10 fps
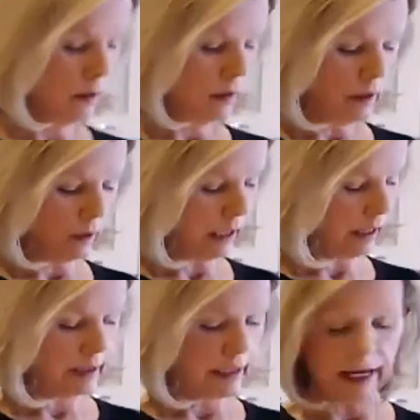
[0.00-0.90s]

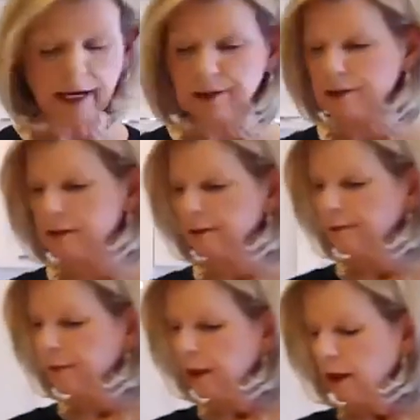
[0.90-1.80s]
Okay, next,
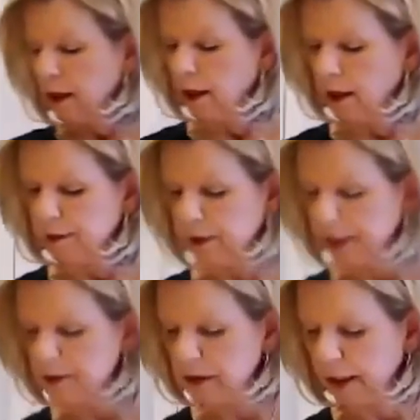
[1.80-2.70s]
the
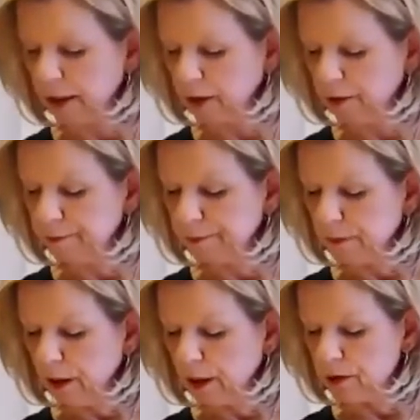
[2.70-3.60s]
next layer
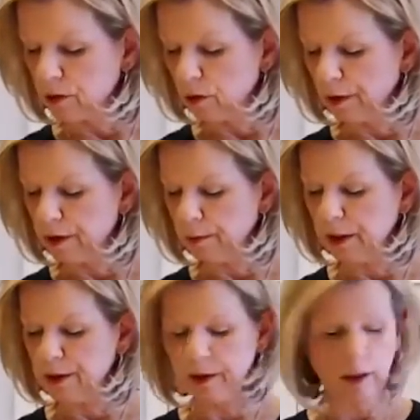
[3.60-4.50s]
is going to
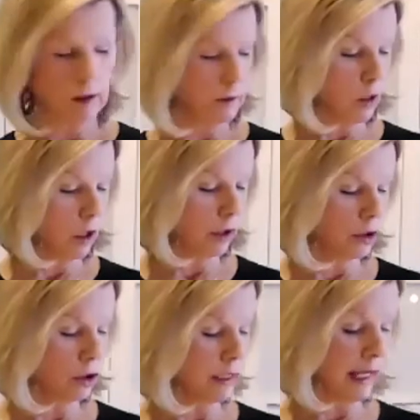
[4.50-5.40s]
be some hard
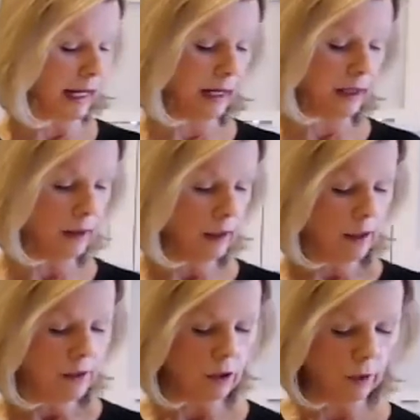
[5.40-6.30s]
cooked egg.
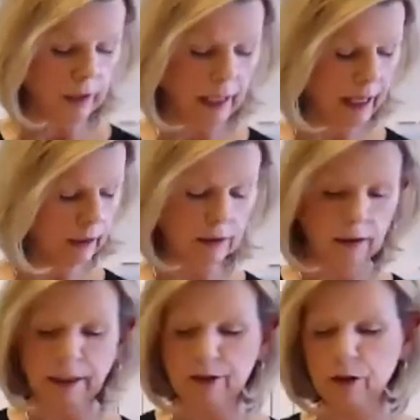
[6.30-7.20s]
So we're going to add a
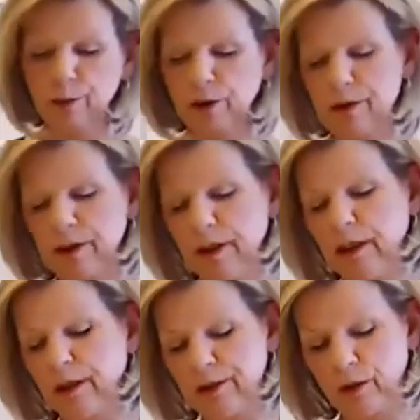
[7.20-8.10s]
little extra protein in
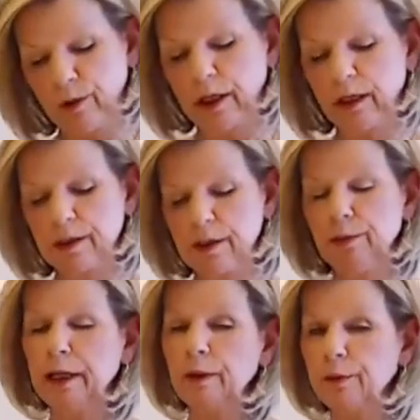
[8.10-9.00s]
here. So we're getting some
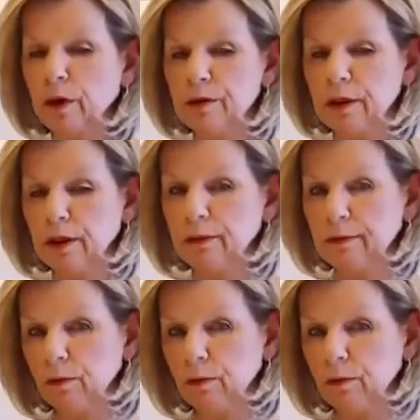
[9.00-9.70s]
plant protein.